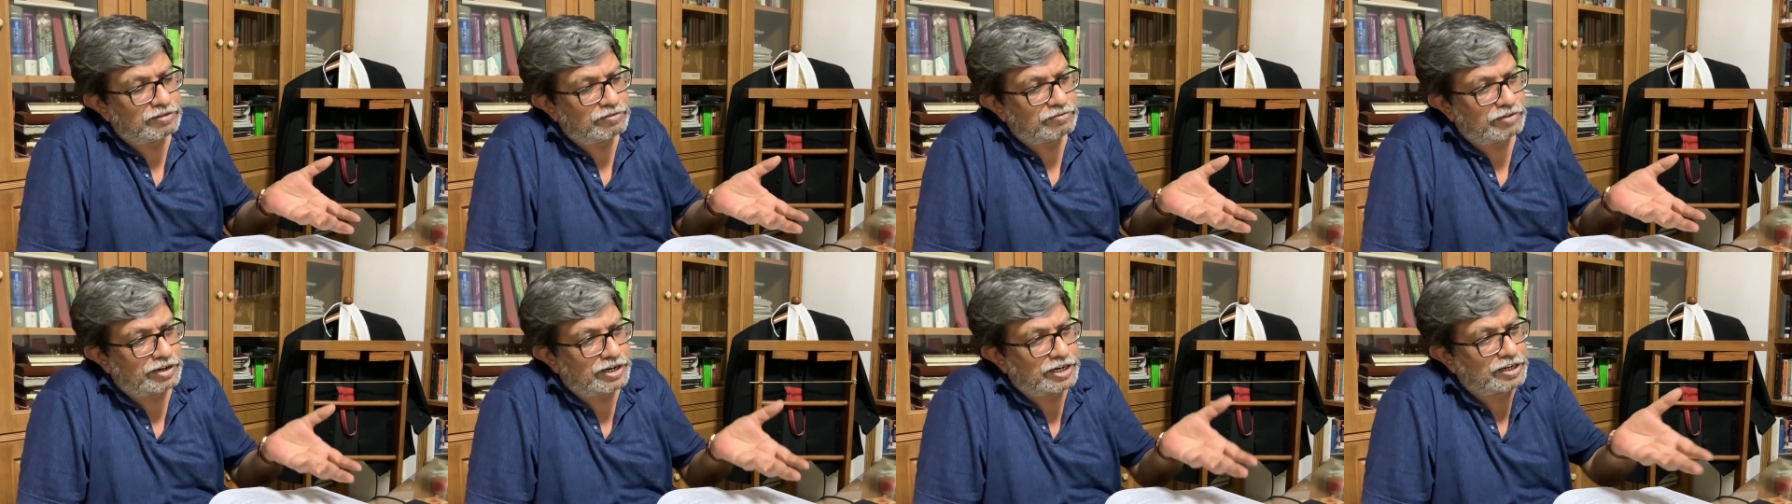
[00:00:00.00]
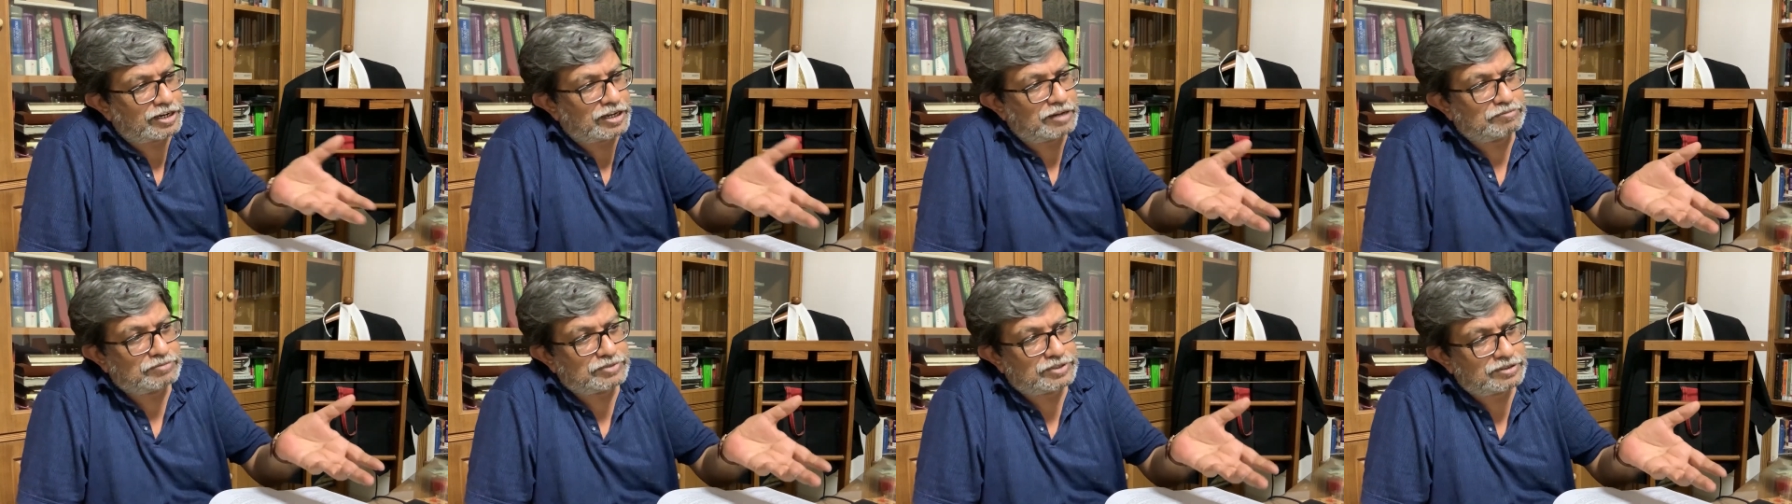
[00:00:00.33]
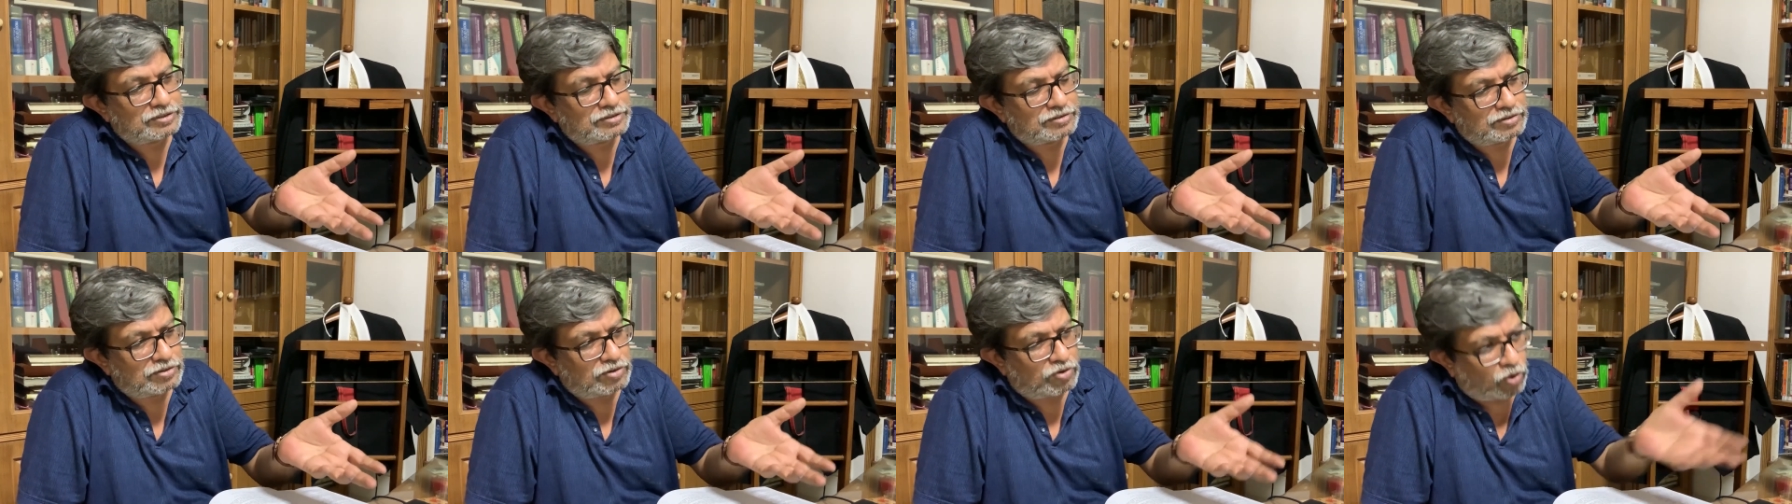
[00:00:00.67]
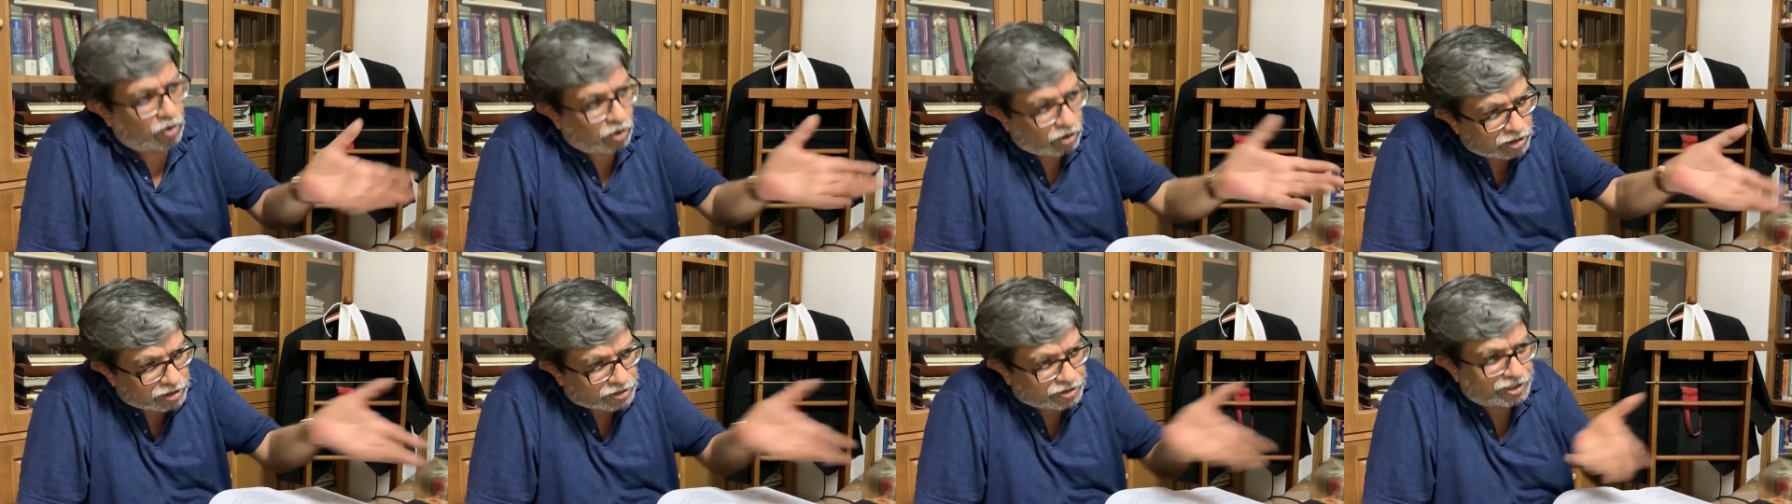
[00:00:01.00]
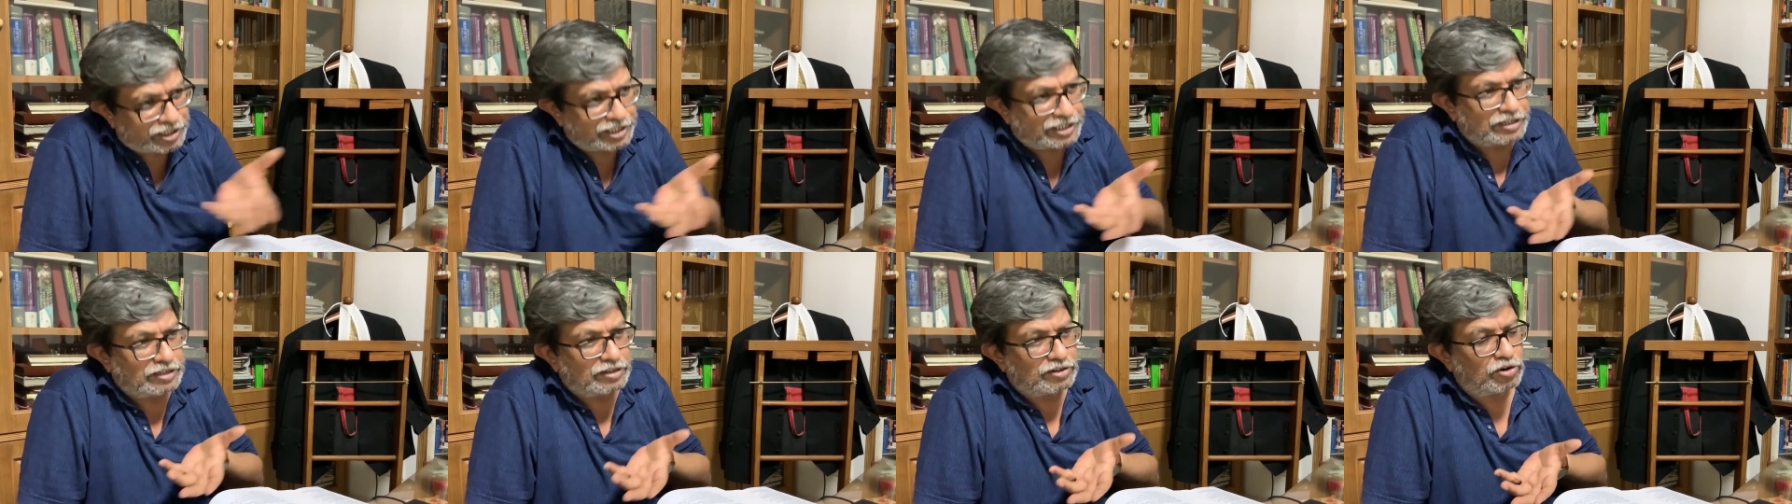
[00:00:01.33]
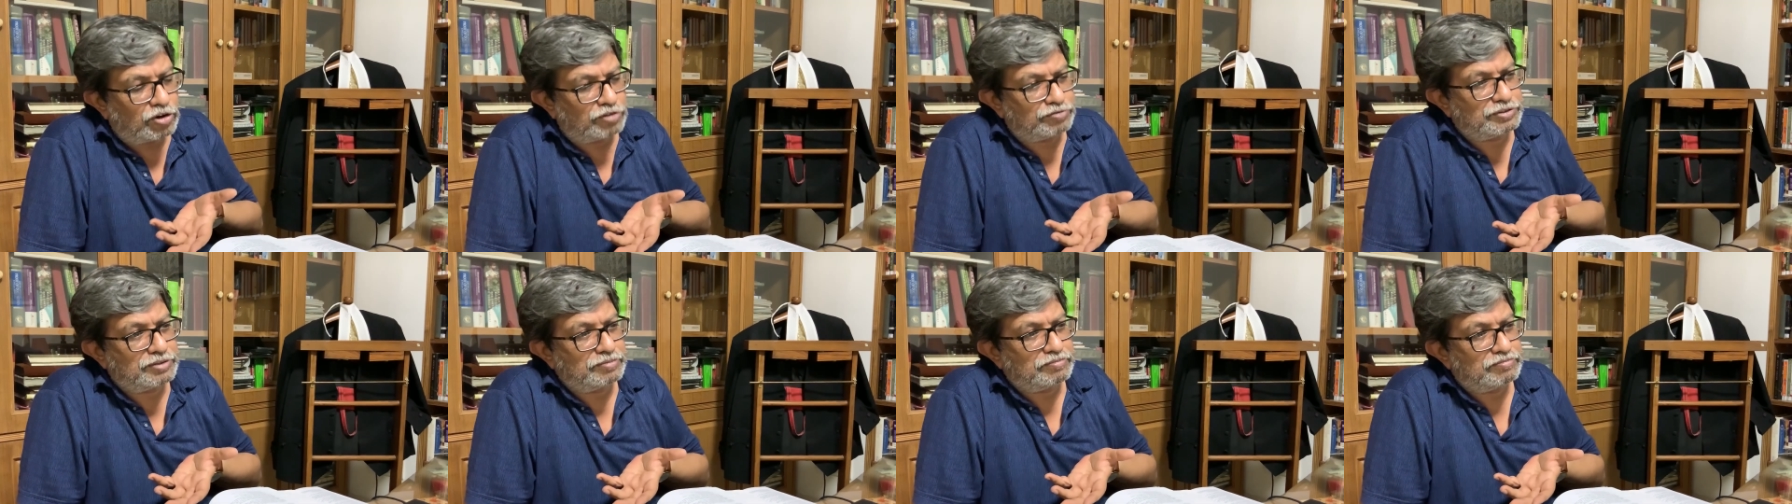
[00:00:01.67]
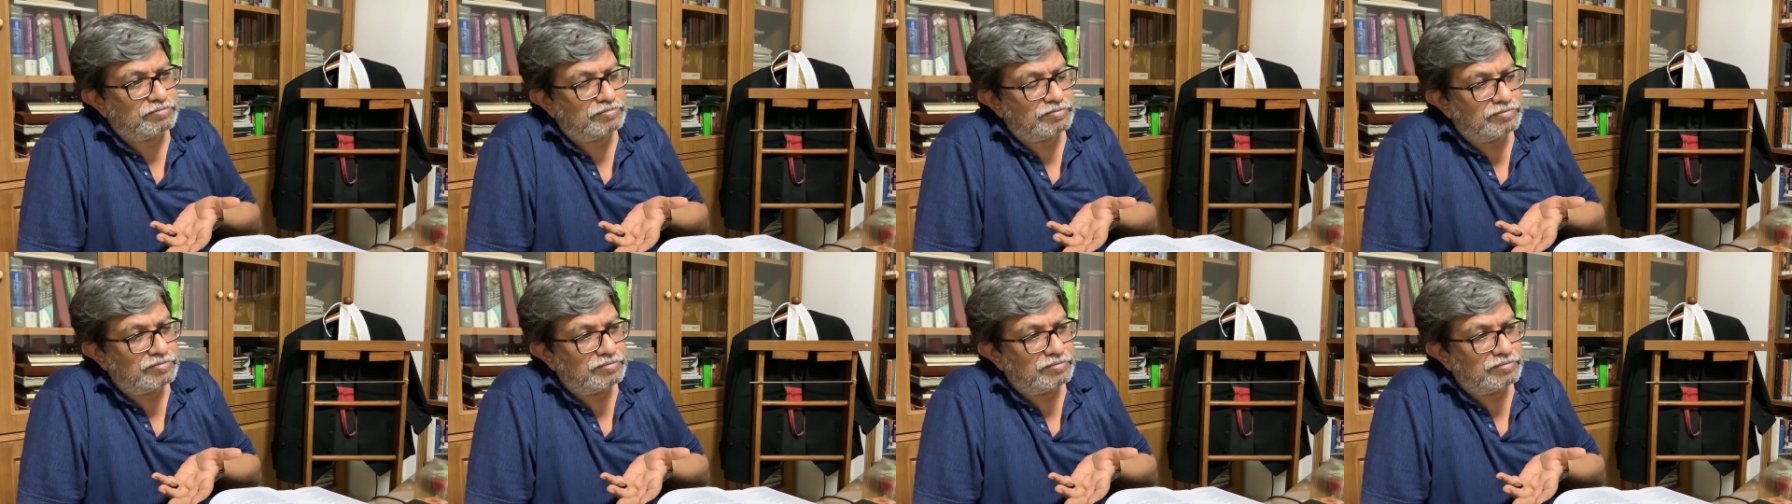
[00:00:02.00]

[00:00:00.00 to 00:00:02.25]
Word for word: when it comes. All three of them.